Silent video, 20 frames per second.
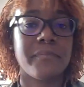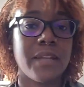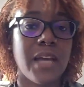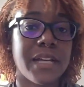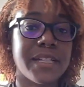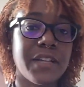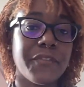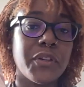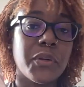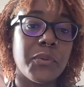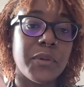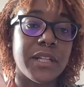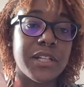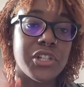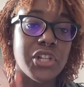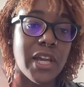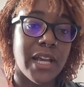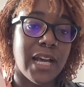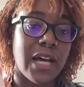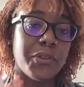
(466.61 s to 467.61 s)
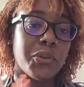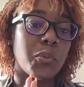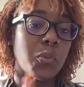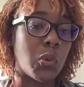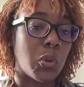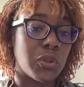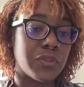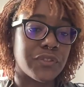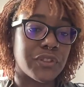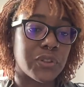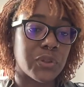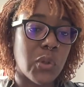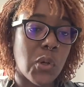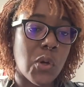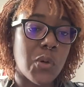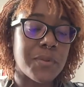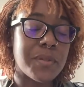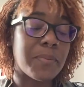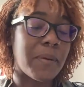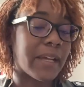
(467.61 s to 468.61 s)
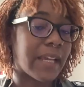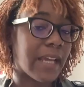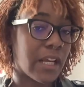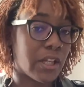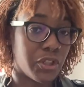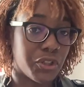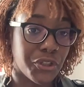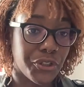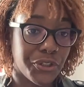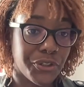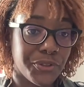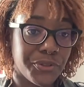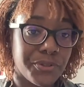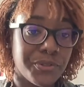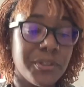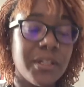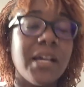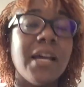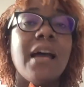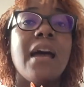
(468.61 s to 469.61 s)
I definitely want to check out The Wall of Storms by Ken Liu,